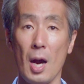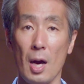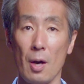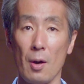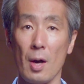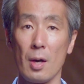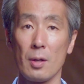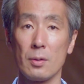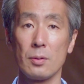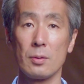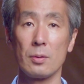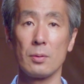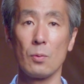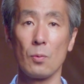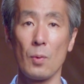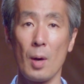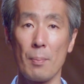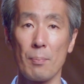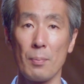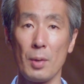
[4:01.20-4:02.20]
around
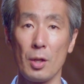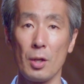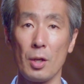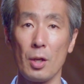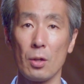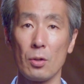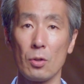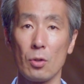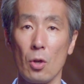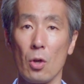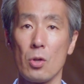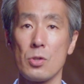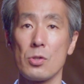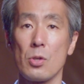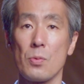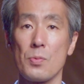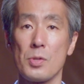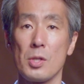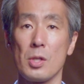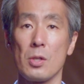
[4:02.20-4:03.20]
1 million tons
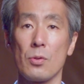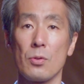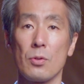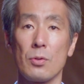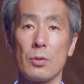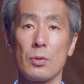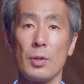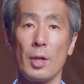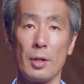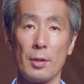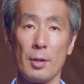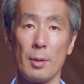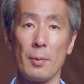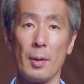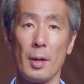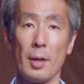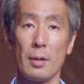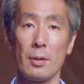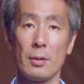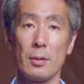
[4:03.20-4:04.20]
of CO2
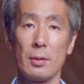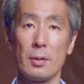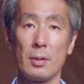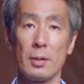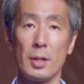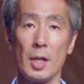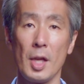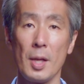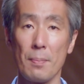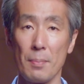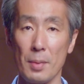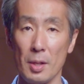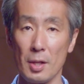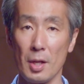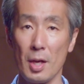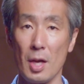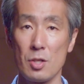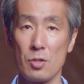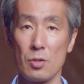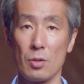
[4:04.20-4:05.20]
equivalent in
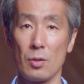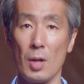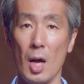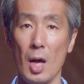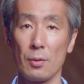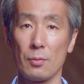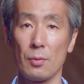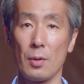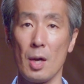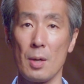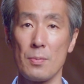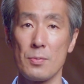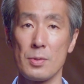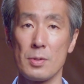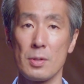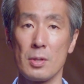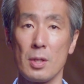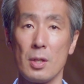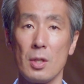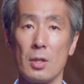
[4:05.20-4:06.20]
mitigation
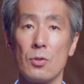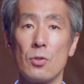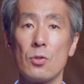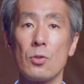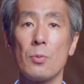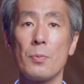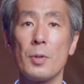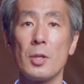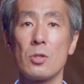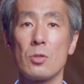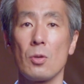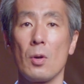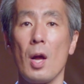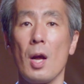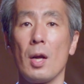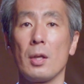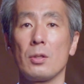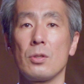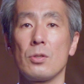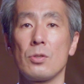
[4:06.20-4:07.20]
outcomes to be
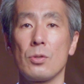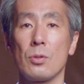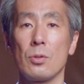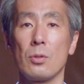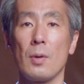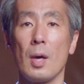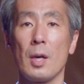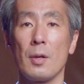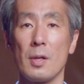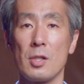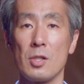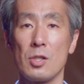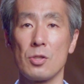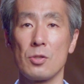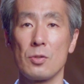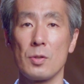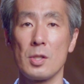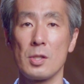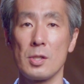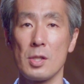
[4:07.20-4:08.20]
tracked through a
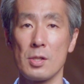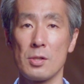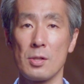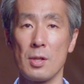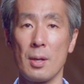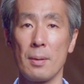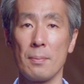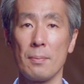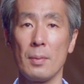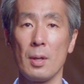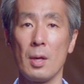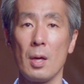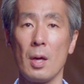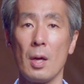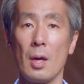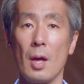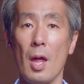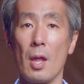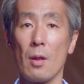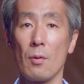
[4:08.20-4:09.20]
registry system
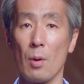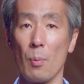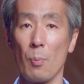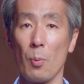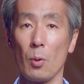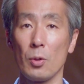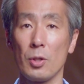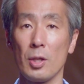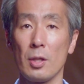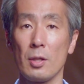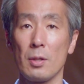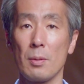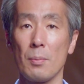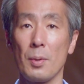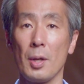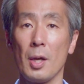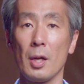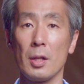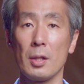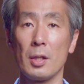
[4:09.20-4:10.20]
and reported
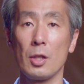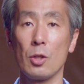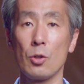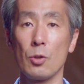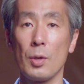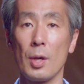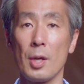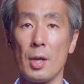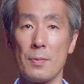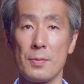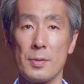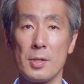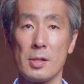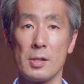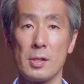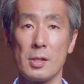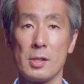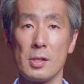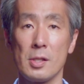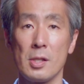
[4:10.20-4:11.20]
via the
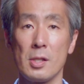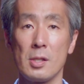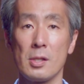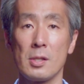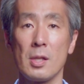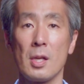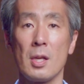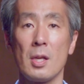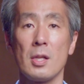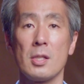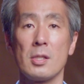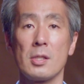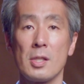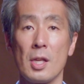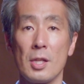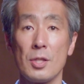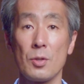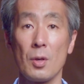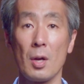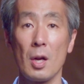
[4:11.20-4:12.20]
UNFCCC's
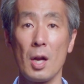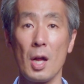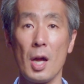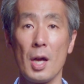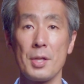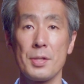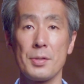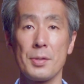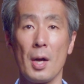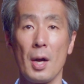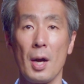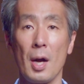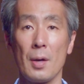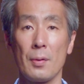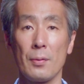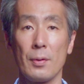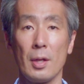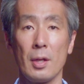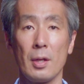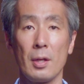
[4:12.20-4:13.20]
Centralized
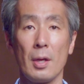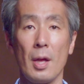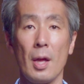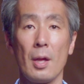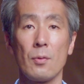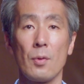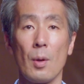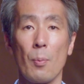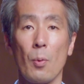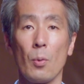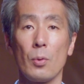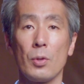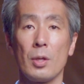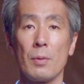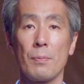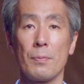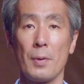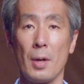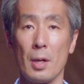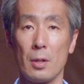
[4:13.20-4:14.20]
Accounting and
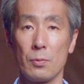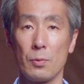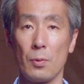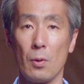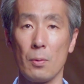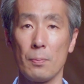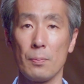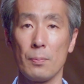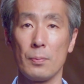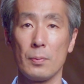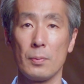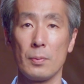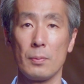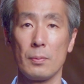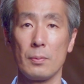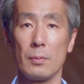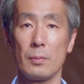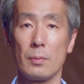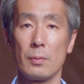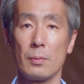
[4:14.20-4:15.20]
Reporting Platform,
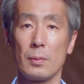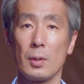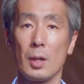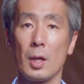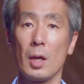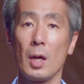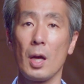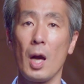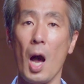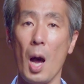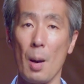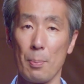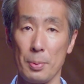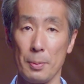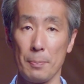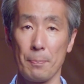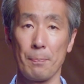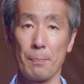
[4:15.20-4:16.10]
CARP.